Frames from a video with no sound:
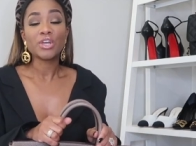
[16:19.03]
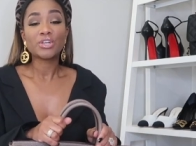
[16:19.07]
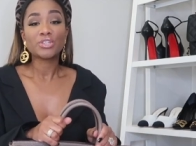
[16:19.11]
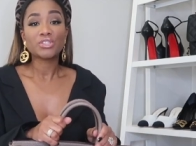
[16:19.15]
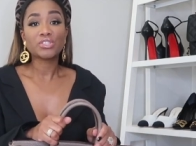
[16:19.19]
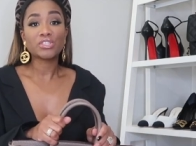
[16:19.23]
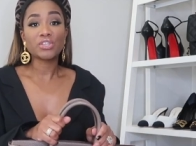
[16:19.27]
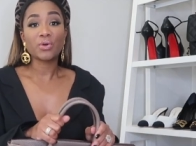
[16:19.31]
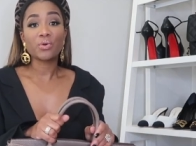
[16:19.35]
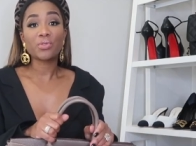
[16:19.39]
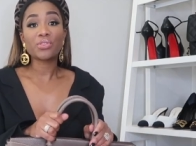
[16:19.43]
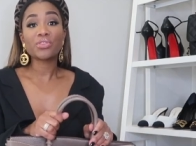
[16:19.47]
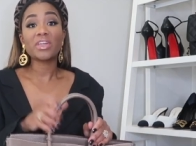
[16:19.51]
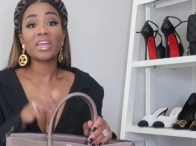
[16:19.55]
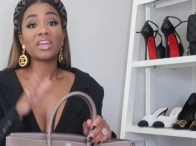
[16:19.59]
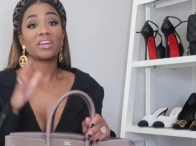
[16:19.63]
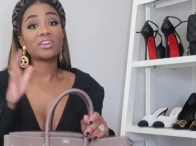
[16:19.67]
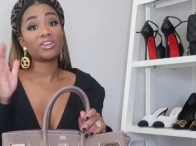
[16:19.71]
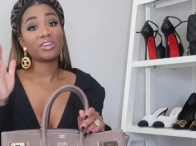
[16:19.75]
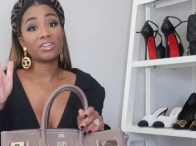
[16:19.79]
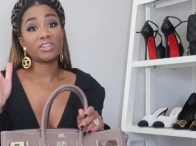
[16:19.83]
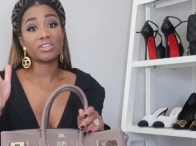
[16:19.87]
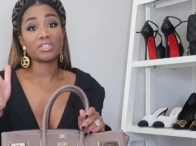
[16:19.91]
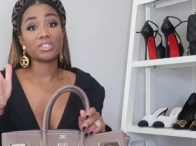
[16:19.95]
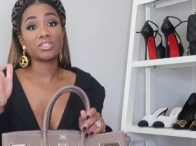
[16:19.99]
So thank
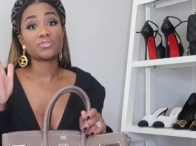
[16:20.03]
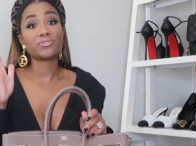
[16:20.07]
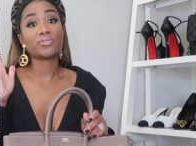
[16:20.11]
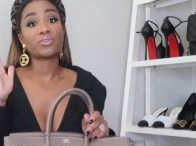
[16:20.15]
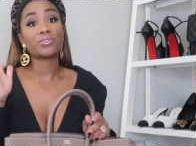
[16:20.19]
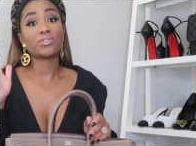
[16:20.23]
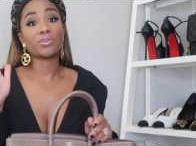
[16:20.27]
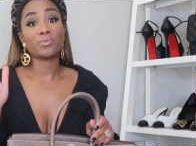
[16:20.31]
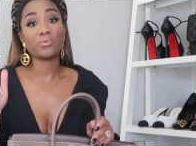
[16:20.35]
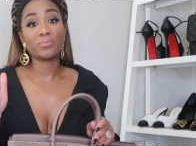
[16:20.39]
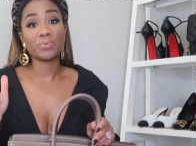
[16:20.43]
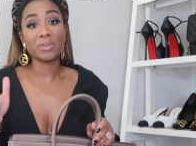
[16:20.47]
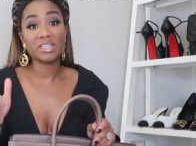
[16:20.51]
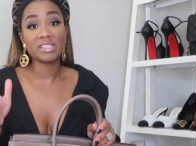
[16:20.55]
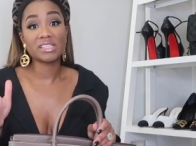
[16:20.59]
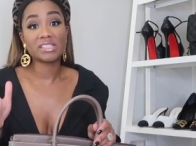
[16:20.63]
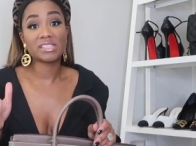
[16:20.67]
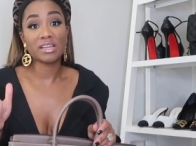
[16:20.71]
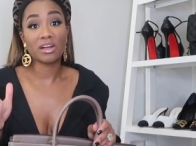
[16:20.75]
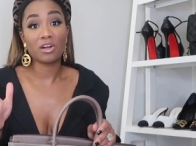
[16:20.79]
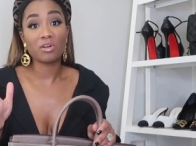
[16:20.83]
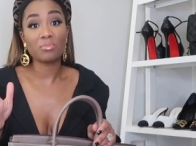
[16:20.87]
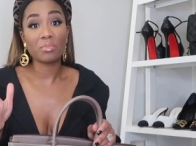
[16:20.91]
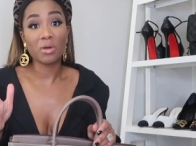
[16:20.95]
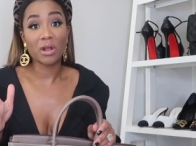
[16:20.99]
goodness for the
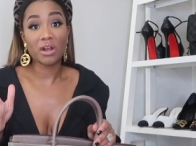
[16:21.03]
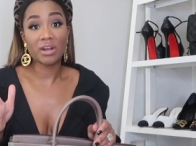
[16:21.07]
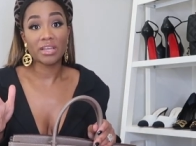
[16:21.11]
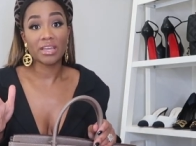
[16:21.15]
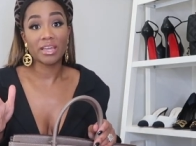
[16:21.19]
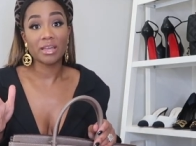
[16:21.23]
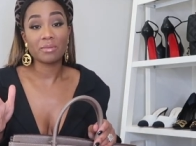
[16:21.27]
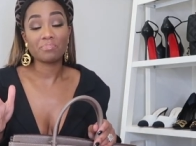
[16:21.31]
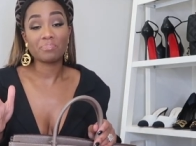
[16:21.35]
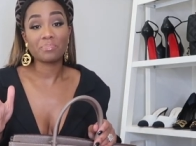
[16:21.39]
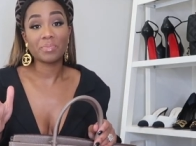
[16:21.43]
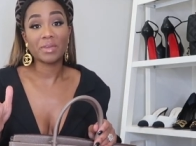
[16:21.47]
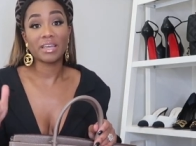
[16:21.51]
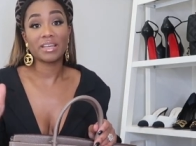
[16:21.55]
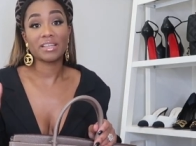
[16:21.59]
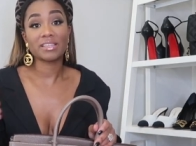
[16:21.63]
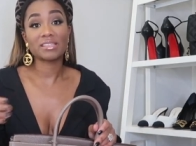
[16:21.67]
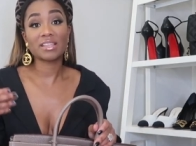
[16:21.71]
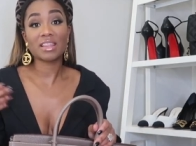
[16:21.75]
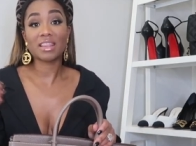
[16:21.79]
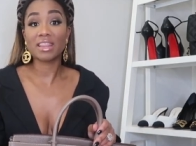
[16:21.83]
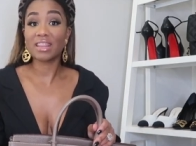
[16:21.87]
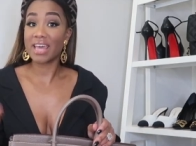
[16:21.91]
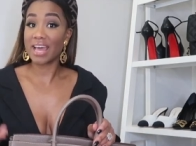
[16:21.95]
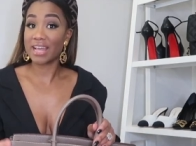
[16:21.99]
resale market,
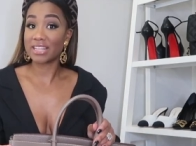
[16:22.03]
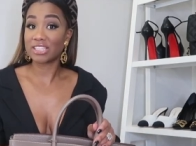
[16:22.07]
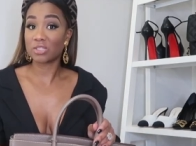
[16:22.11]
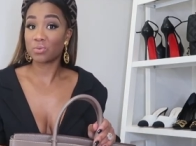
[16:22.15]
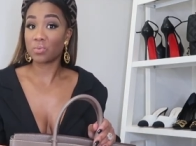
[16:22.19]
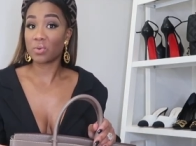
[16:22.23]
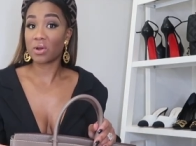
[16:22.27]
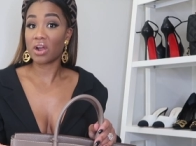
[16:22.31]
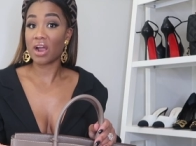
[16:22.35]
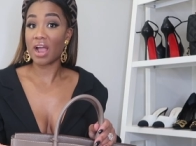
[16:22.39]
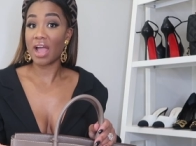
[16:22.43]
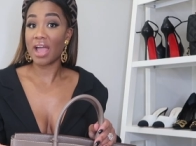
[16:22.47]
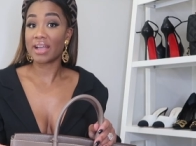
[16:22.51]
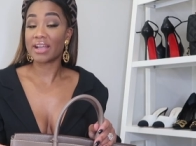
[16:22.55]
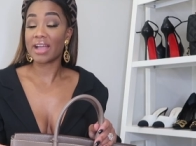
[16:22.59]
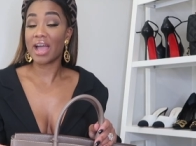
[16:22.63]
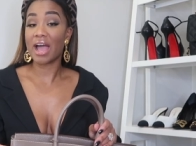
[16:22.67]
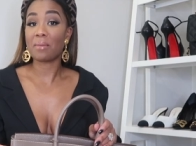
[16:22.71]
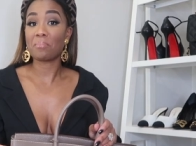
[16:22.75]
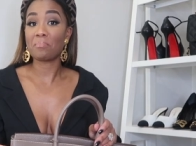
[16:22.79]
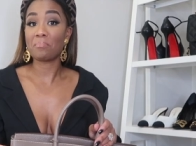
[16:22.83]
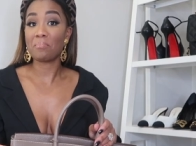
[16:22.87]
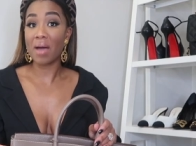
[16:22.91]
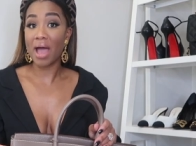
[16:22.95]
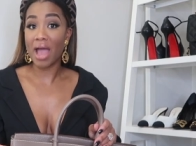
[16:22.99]
because that's where I
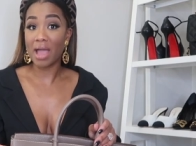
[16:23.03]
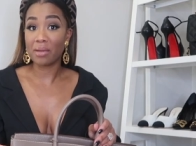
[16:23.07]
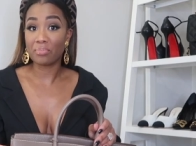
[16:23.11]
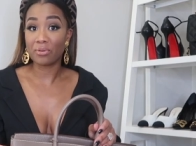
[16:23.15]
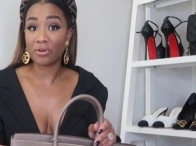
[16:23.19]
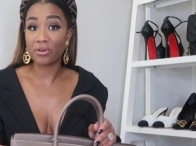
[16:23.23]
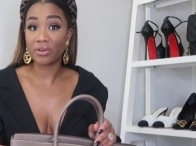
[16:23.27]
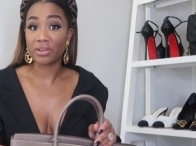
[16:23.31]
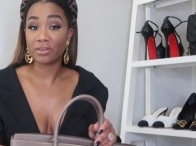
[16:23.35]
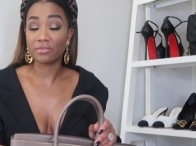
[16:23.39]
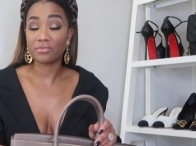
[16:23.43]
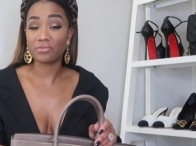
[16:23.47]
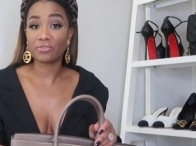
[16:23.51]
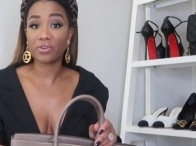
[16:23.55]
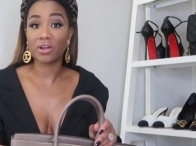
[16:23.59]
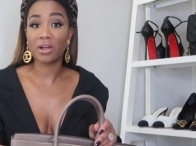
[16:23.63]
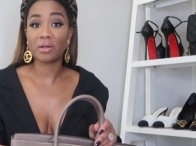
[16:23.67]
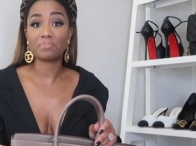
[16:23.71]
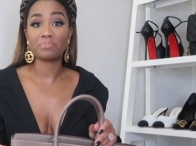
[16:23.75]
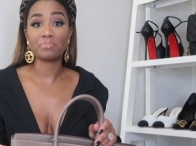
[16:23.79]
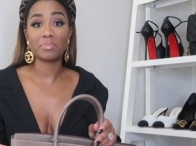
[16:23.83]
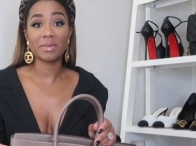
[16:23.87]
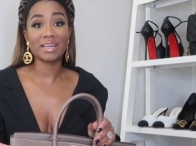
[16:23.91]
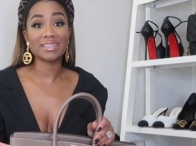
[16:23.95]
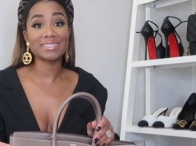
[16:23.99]
got my Birkin
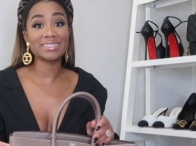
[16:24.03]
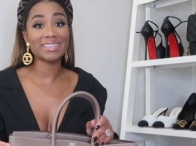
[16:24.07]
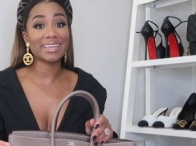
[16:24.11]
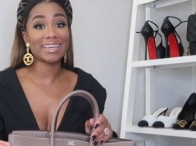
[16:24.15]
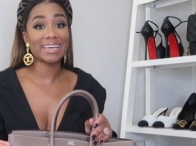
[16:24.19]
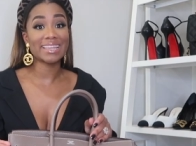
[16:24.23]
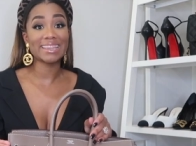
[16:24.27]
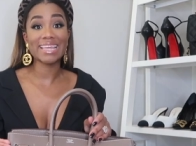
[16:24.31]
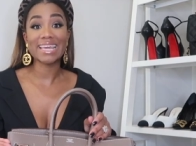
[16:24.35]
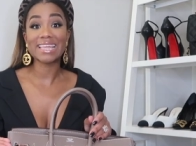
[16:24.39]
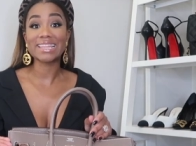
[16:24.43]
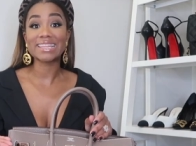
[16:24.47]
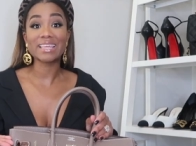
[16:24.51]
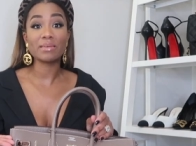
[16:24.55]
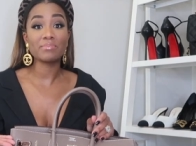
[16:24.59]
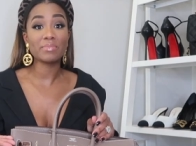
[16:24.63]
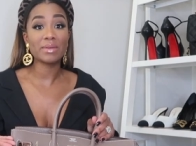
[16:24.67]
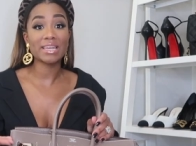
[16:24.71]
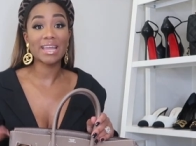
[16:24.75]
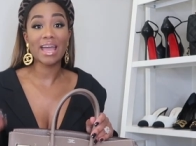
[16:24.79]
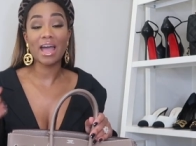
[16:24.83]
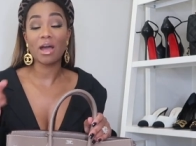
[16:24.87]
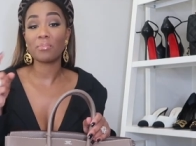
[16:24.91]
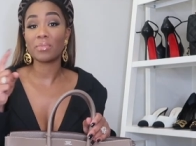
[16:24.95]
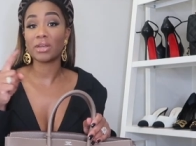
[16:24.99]
from. Because again, they
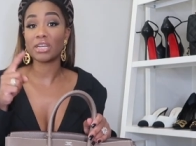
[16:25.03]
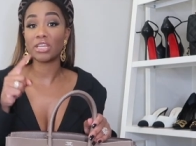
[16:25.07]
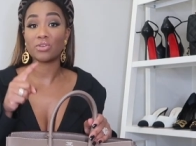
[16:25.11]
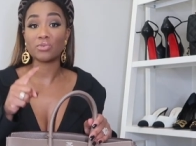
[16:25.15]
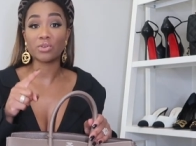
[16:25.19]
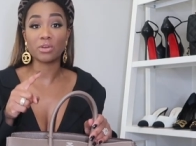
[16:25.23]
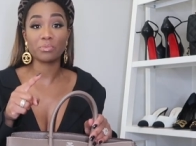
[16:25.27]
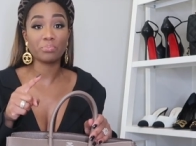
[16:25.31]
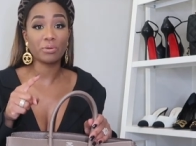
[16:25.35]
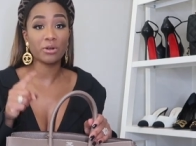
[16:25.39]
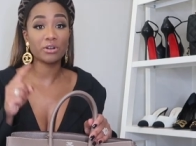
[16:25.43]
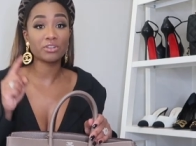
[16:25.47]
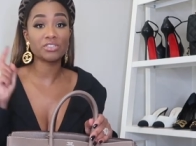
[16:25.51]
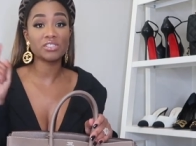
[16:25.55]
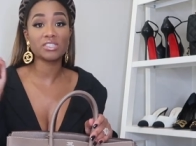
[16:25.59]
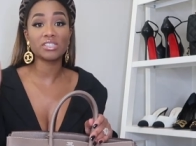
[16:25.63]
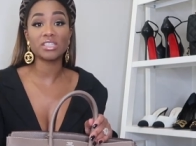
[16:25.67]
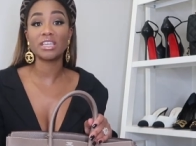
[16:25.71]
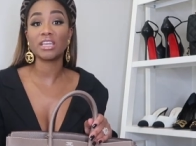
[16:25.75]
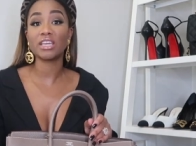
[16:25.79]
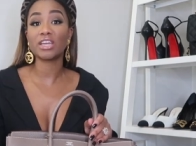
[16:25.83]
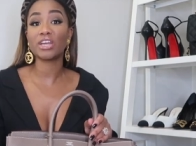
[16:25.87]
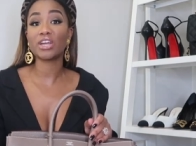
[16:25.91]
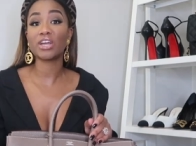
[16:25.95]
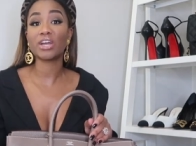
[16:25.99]
limit how many you can purchase a
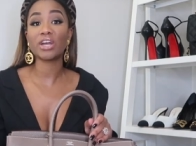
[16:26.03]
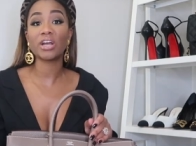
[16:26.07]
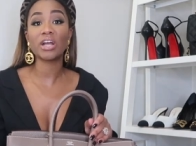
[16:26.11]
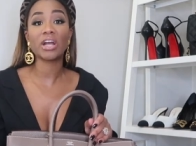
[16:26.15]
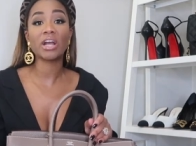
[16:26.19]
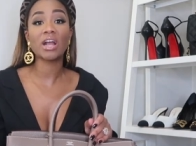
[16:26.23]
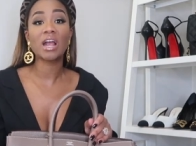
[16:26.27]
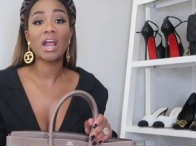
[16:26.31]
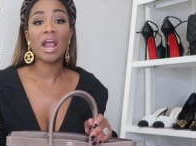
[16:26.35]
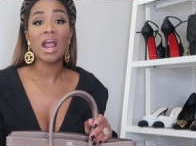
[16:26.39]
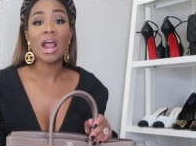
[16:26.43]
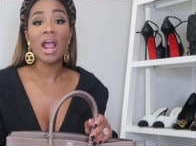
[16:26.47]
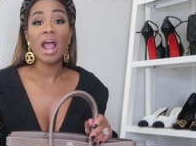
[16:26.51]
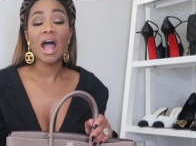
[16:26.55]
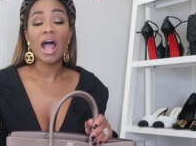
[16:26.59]
year.